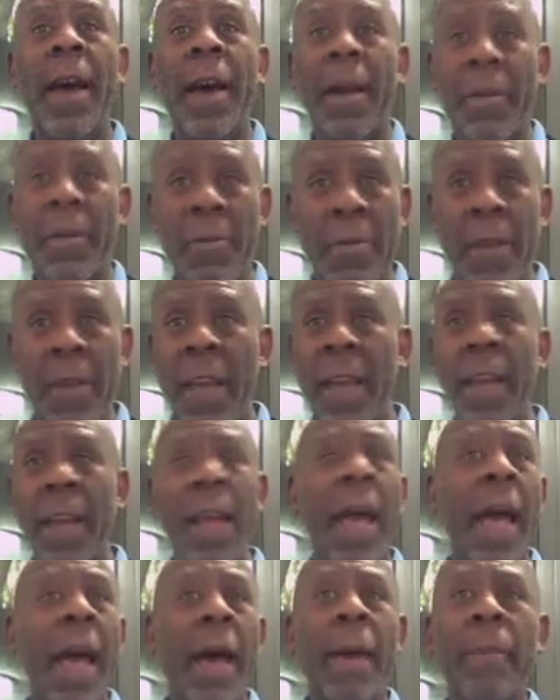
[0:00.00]
create
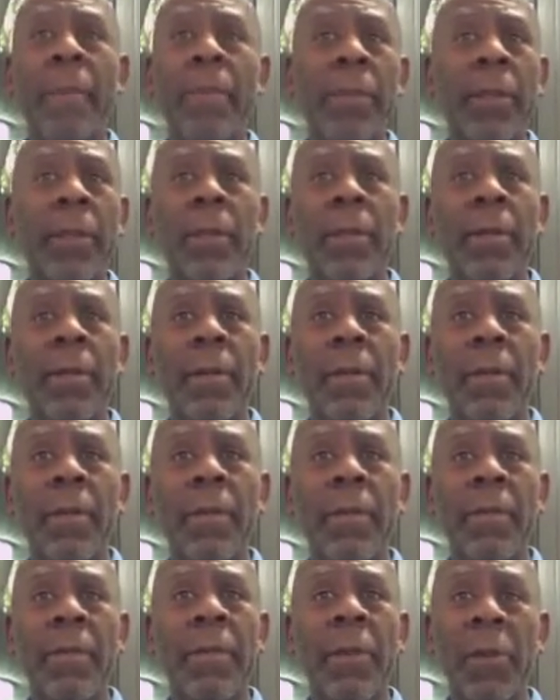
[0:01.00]
apps
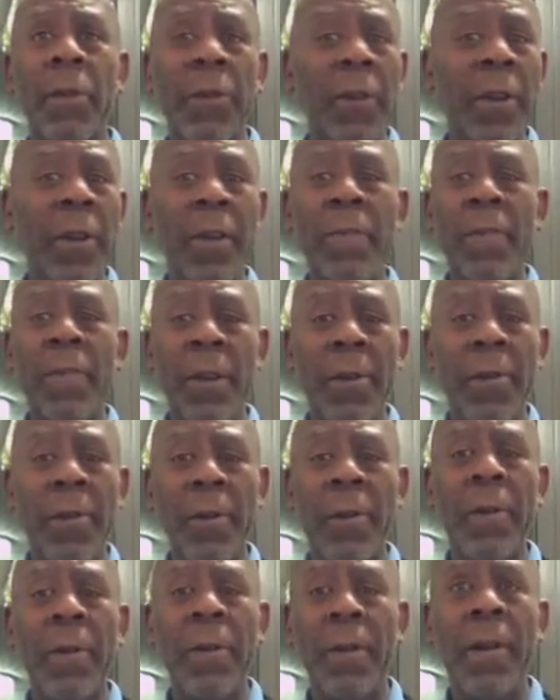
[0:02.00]
for your
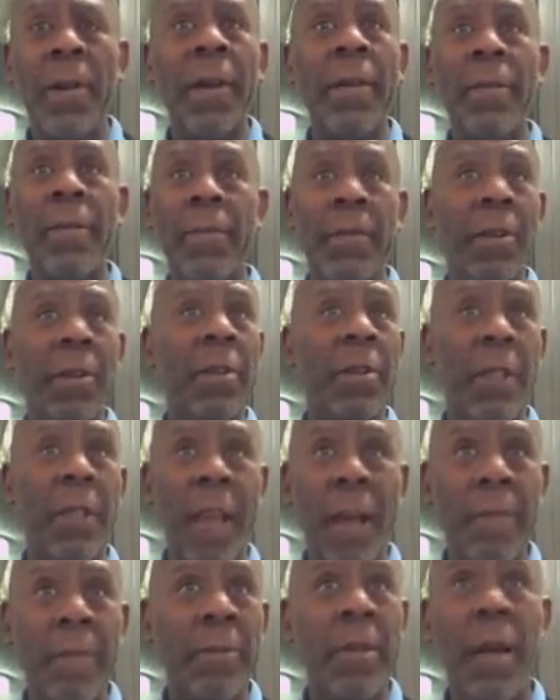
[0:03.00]
computer, for your
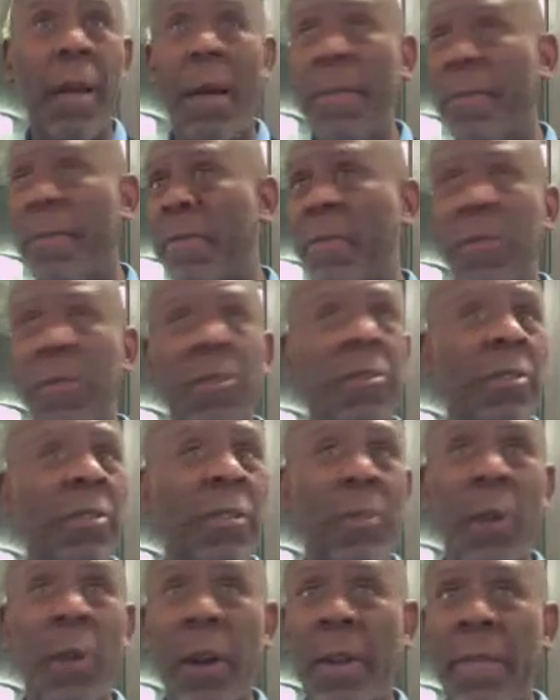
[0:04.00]
laptop, for your
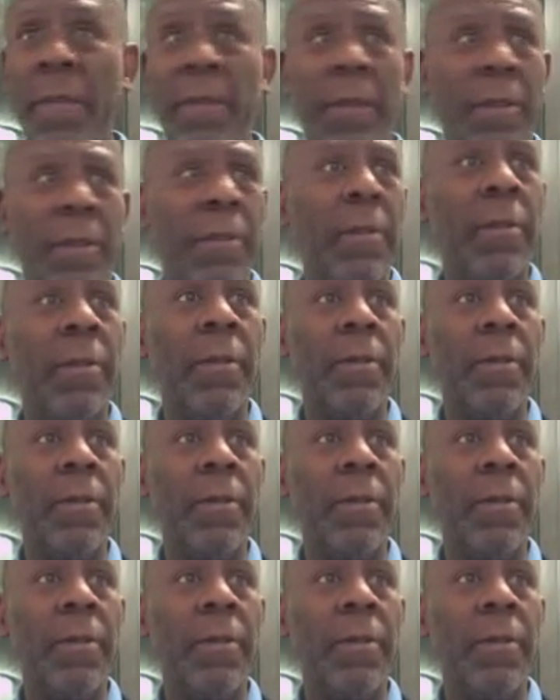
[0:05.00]
smartphone,